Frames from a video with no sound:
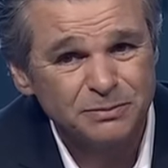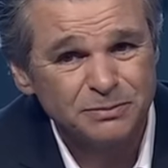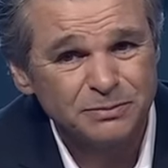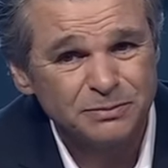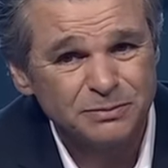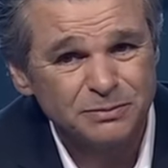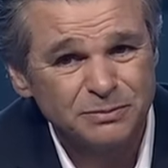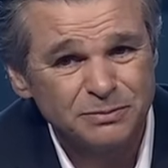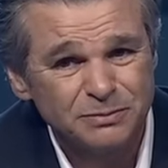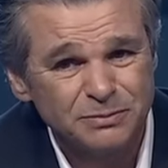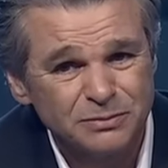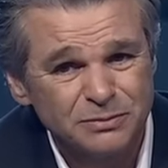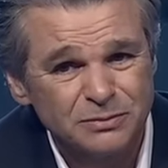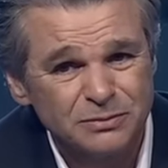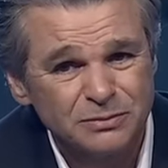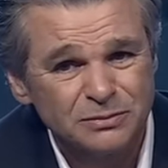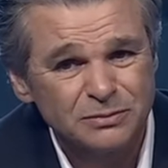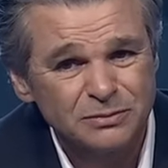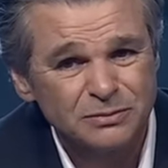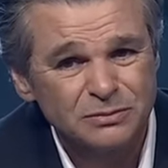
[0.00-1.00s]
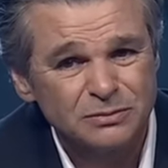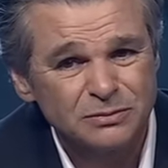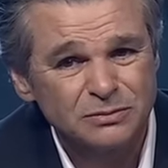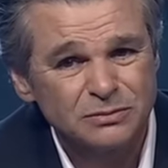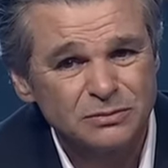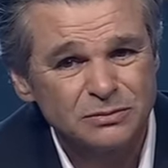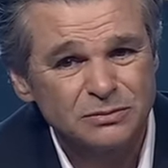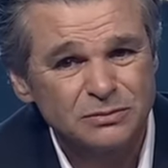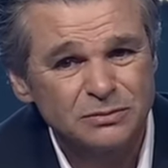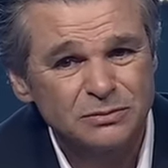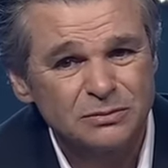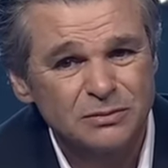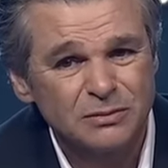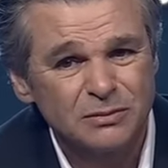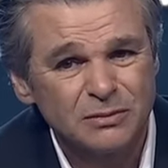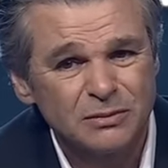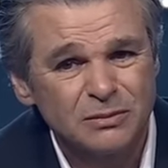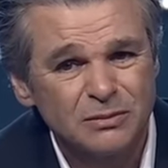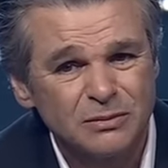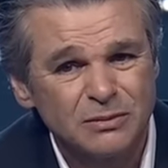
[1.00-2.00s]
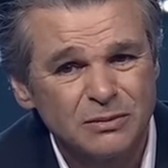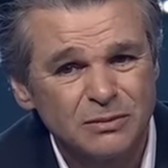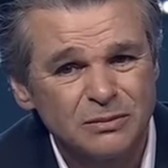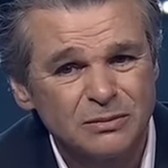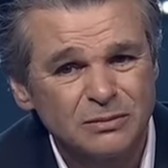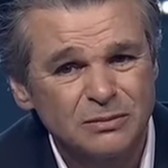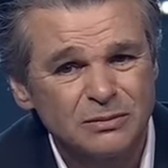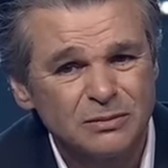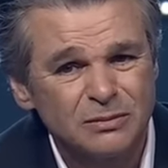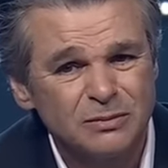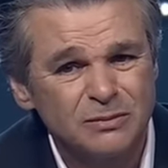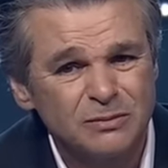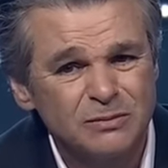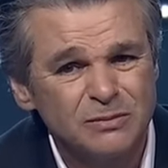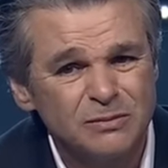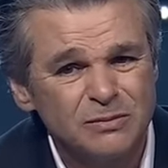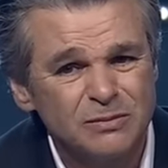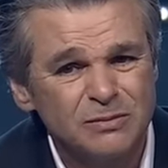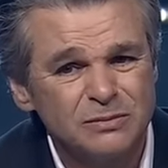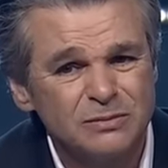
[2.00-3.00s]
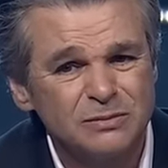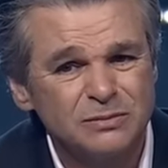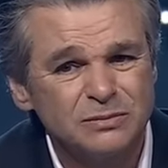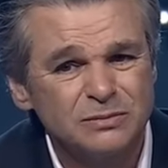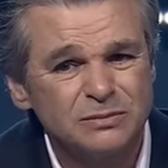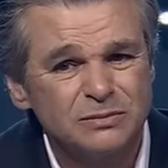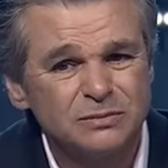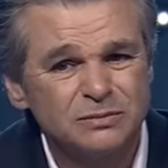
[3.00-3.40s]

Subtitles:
(silence)